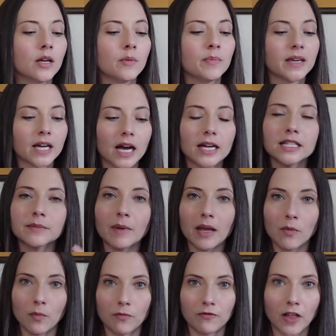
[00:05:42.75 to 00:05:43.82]
because
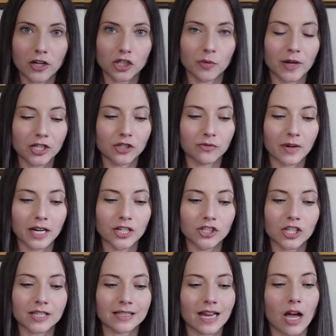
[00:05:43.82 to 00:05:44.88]
my fluctuation range
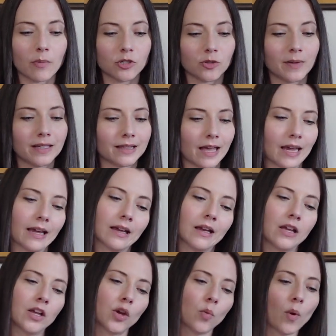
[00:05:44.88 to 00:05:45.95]
is now between like
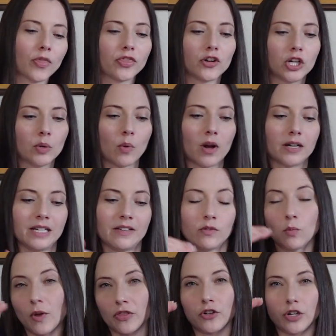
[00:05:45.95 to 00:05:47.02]
131 and even
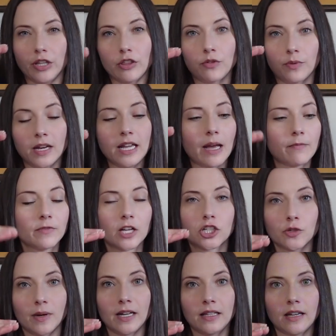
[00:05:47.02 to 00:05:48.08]
133. I'm
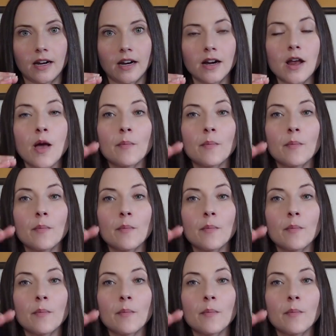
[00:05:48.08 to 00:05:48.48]
fluctuating there.